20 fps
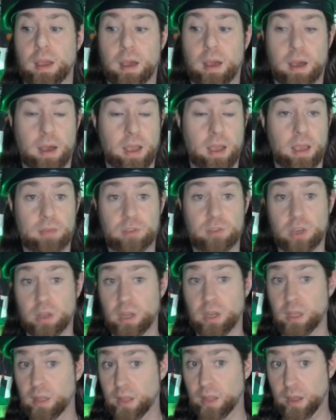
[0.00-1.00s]
I have done
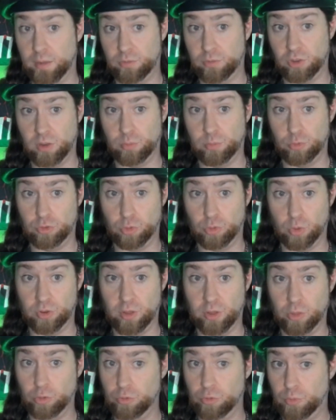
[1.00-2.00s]
a lot of stuff with
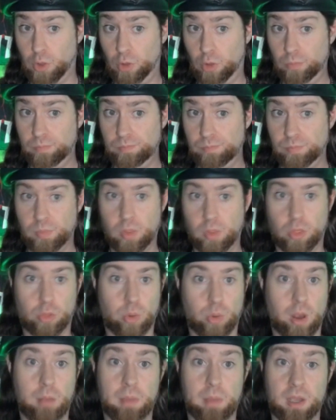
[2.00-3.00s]
Storyteller's Vault
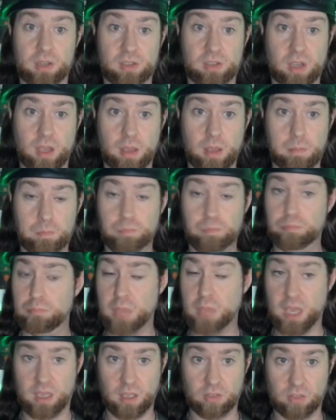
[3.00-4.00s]
throughout my time
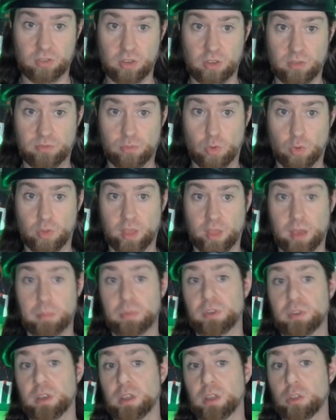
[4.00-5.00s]
making stuff for that
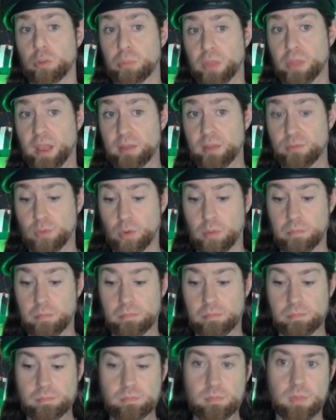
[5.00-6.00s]
particular platform.
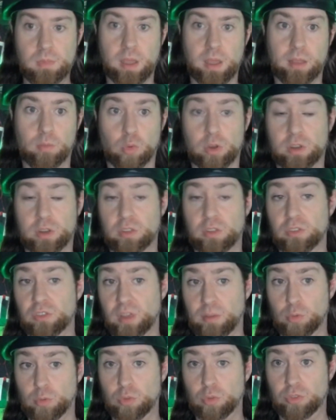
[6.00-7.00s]
I've worked in
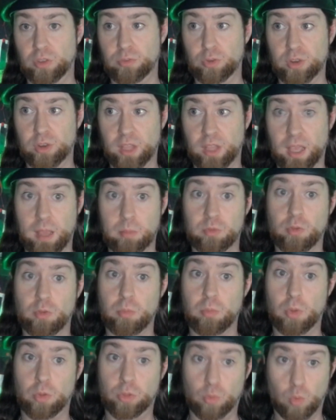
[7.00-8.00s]
several different games for
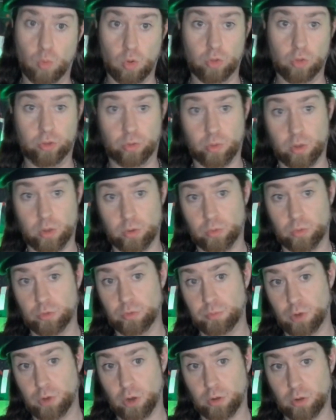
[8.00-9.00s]
both the World and Chronicles of
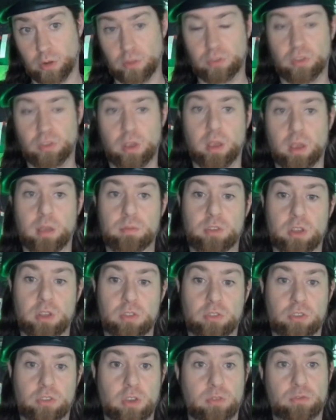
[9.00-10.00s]
Darkness. I've done
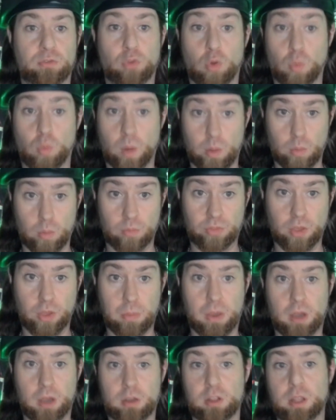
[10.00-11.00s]
stuff for Werewolf the
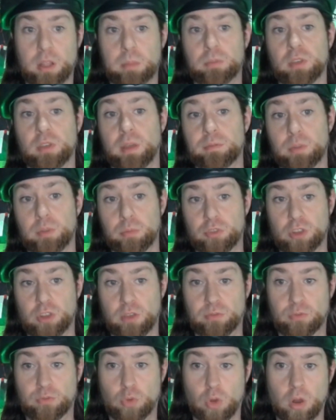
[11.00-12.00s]
Apocalypse, I've done stuff
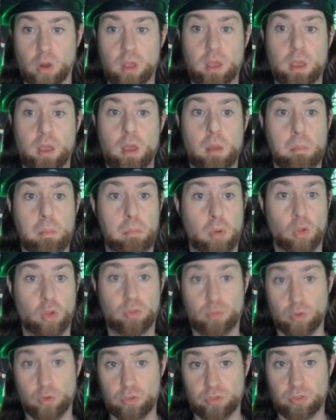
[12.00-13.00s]
for both
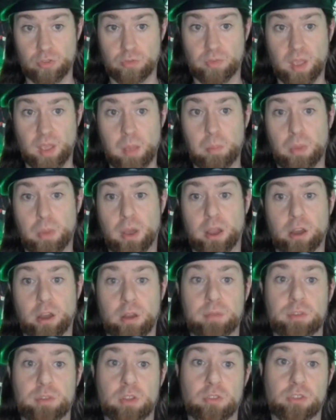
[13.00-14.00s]
versions of Vampire,
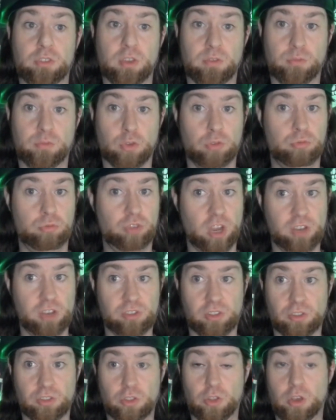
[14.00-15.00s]
I've done stuff for
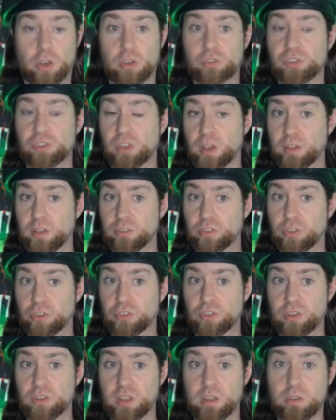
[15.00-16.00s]
Changeling the Lost, Geist the
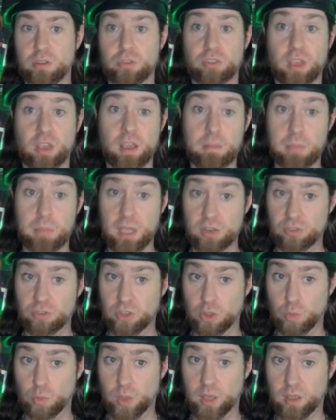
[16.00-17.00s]
Sin Eaters, and Mage of the
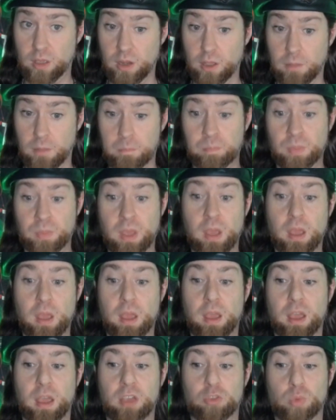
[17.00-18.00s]
Awakening,
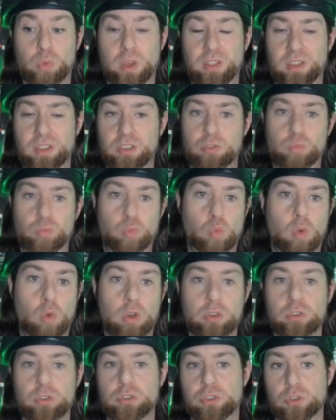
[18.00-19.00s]
as well as one
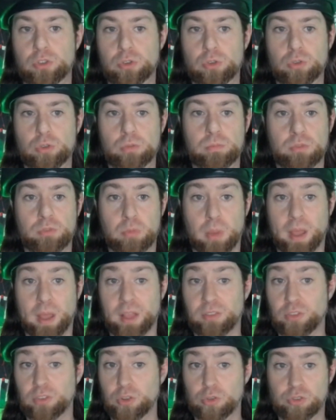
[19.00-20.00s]
or two
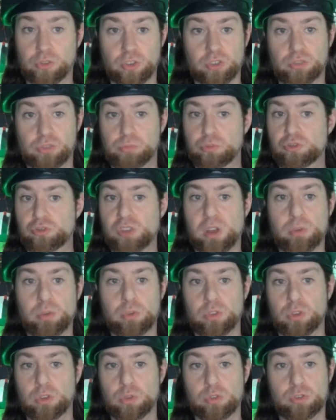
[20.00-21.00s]
splats that are just general
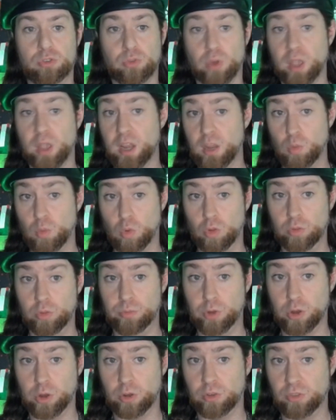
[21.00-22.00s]
use for any World of
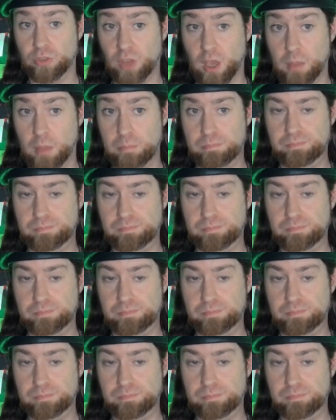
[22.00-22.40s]
Darkness game.